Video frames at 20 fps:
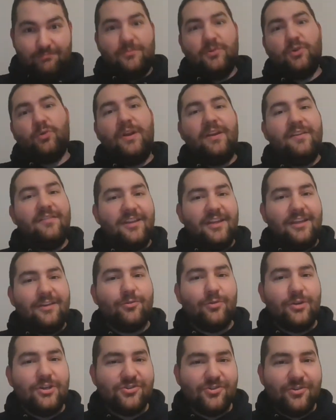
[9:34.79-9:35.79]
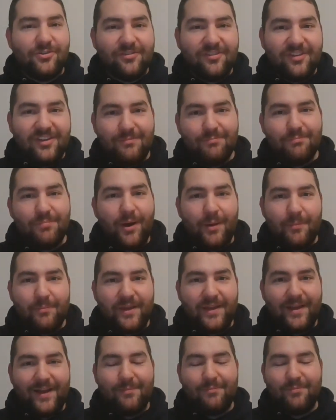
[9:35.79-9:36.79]
crazy creatures keep
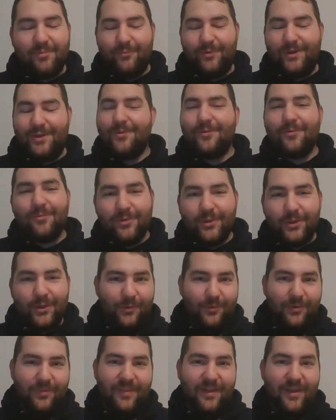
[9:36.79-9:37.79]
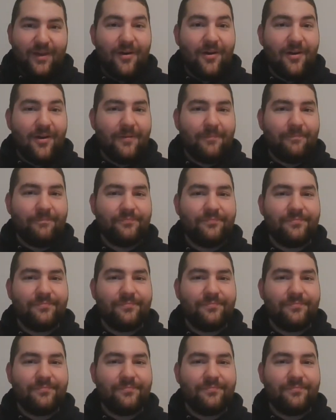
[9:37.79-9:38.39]
popping up and we don't really know what they are.